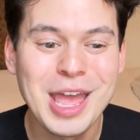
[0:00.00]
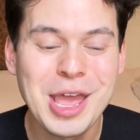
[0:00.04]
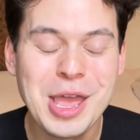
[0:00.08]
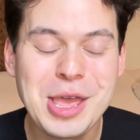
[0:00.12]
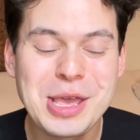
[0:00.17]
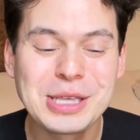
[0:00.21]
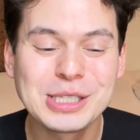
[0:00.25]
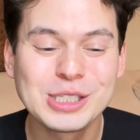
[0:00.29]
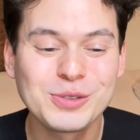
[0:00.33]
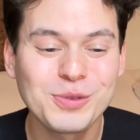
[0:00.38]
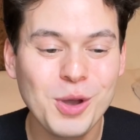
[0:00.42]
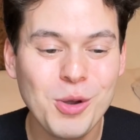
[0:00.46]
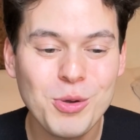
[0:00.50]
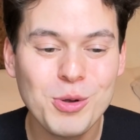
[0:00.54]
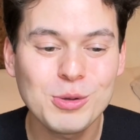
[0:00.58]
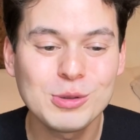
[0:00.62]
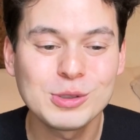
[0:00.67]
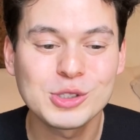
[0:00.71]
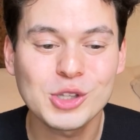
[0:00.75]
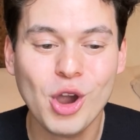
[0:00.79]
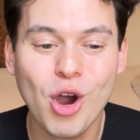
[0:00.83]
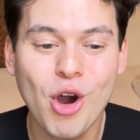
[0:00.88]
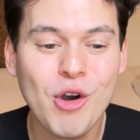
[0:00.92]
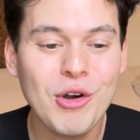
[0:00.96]
His
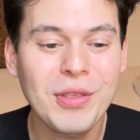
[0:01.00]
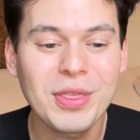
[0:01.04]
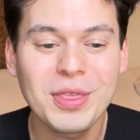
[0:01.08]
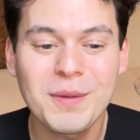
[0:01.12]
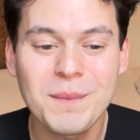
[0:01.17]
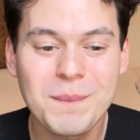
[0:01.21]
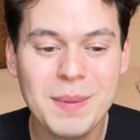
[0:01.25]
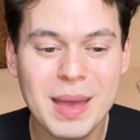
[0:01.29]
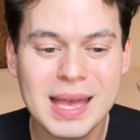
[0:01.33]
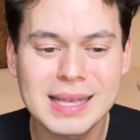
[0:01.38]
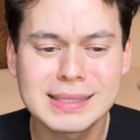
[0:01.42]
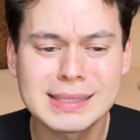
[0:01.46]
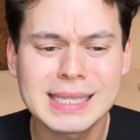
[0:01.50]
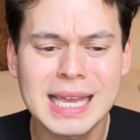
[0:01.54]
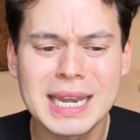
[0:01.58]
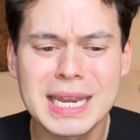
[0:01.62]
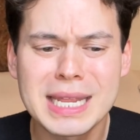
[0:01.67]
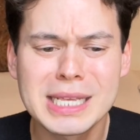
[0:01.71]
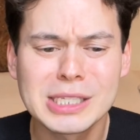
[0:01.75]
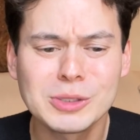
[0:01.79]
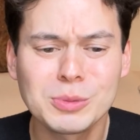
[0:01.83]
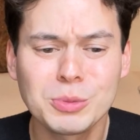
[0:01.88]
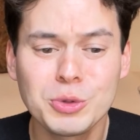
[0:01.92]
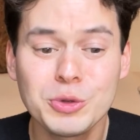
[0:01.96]
vocals aren't the best and
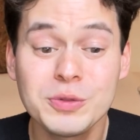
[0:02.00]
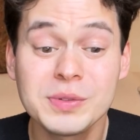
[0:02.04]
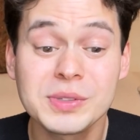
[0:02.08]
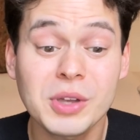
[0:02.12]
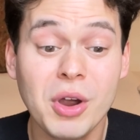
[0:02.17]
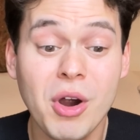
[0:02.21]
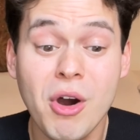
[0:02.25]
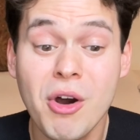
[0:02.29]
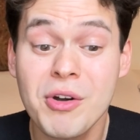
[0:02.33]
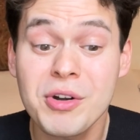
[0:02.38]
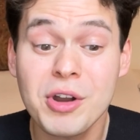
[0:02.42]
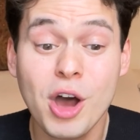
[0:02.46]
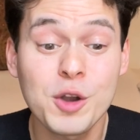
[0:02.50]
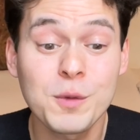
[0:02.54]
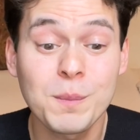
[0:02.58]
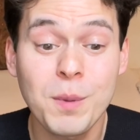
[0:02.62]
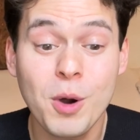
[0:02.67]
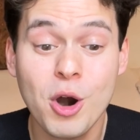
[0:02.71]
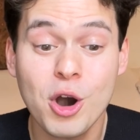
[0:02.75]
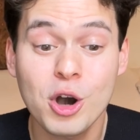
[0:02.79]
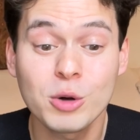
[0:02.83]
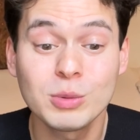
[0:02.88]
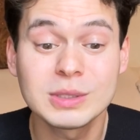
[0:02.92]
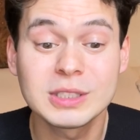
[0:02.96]
his moves aren't on
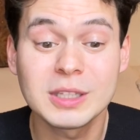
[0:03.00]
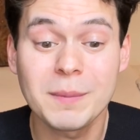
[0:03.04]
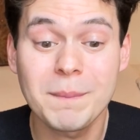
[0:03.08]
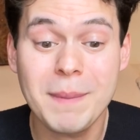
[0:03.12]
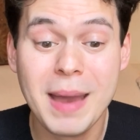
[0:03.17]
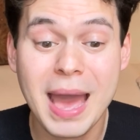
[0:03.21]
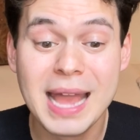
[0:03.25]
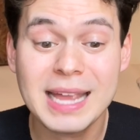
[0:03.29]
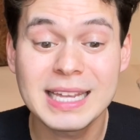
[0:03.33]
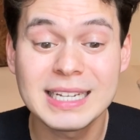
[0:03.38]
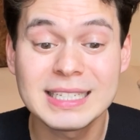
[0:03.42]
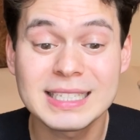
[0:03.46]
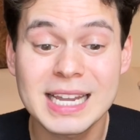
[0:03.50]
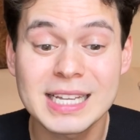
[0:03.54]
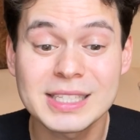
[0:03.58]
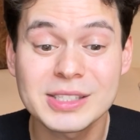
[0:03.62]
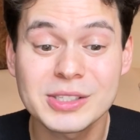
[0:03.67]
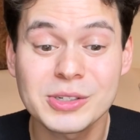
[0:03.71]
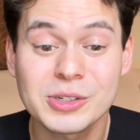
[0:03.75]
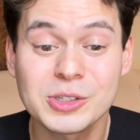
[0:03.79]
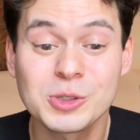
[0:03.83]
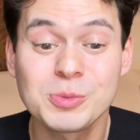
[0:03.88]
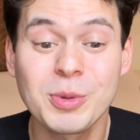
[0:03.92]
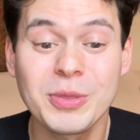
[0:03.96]
par with the backing dancers,